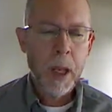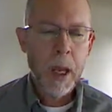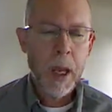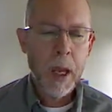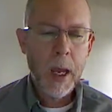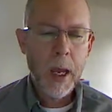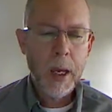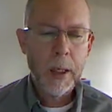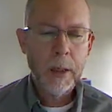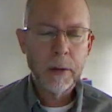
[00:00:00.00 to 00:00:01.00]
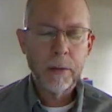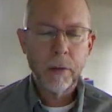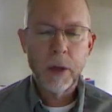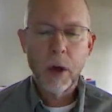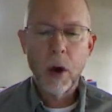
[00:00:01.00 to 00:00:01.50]
And
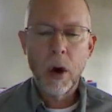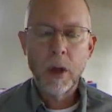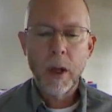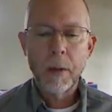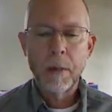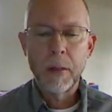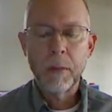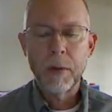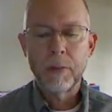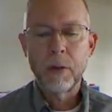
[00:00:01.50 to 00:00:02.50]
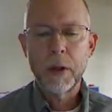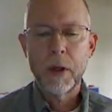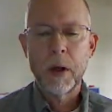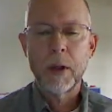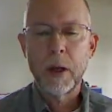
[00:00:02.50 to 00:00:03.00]
for the online people, the fully
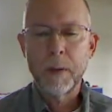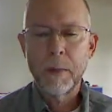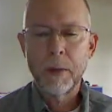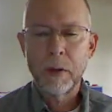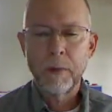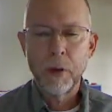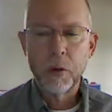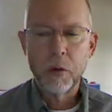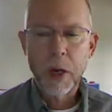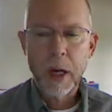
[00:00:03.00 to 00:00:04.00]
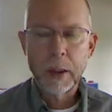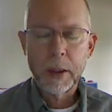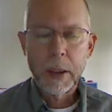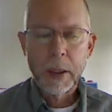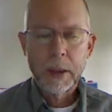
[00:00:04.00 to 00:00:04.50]
online people, if you do
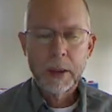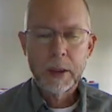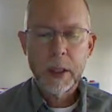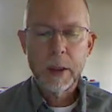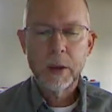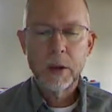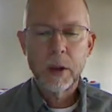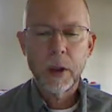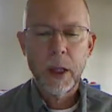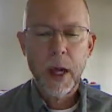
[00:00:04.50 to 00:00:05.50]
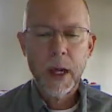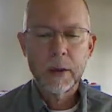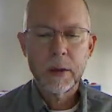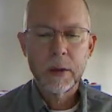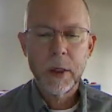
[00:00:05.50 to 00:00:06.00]
not sign into the
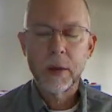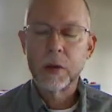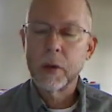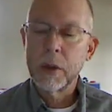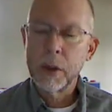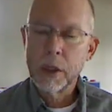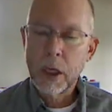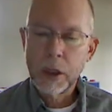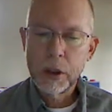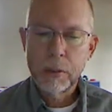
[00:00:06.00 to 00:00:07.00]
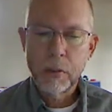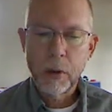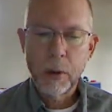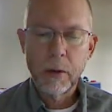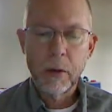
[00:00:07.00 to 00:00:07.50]
class and do the discussion
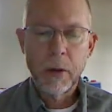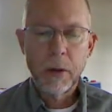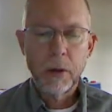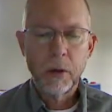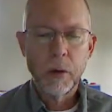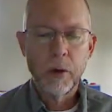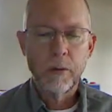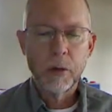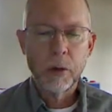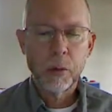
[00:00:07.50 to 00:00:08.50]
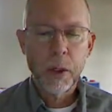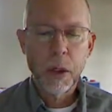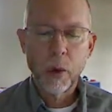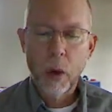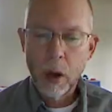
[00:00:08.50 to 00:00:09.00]
board during the first
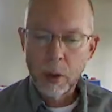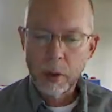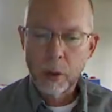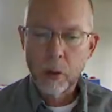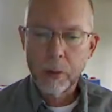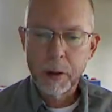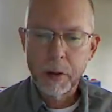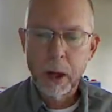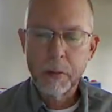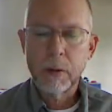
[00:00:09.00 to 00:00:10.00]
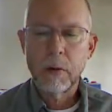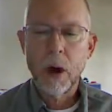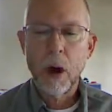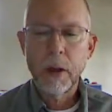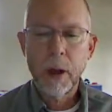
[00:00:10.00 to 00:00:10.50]
week, you also will be dropped. So
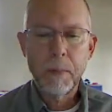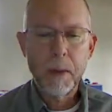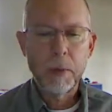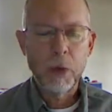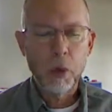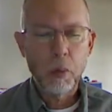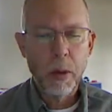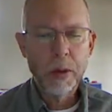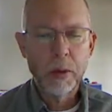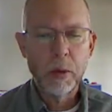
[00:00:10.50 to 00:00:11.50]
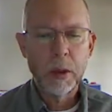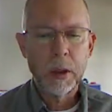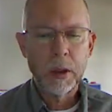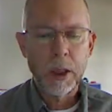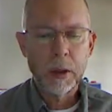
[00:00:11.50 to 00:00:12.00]
online people, you must do the
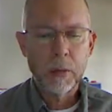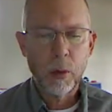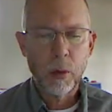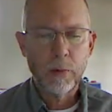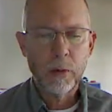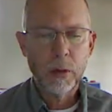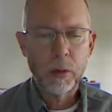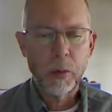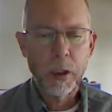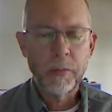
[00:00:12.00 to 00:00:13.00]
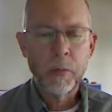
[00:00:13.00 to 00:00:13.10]
discussion board the first week.